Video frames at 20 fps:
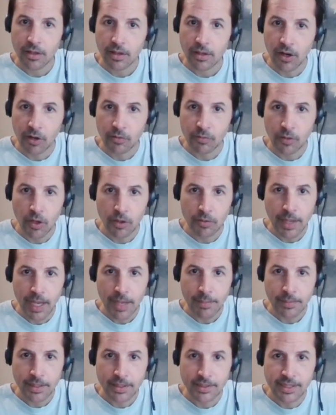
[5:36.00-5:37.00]
Our
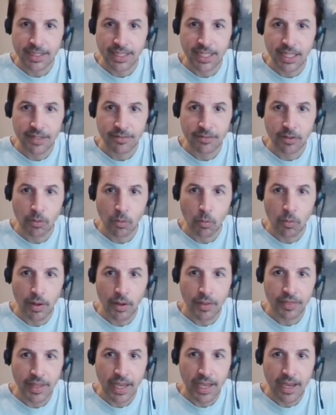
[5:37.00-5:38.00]
roadmap is to deliver
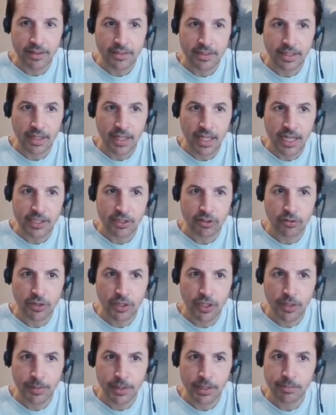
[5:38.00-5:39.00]
1,000 logical
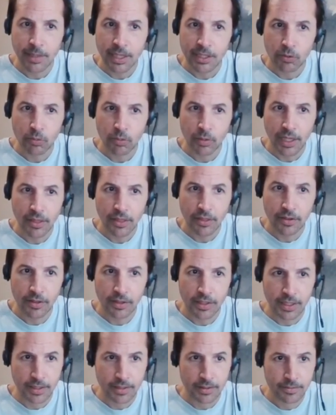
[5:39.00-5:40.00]
qubits by
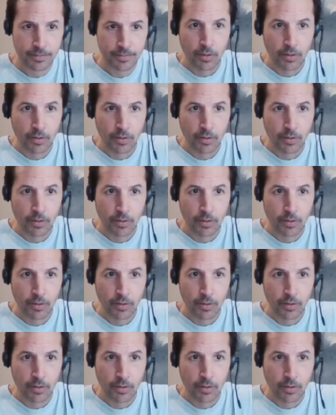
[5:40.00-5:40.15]
2030.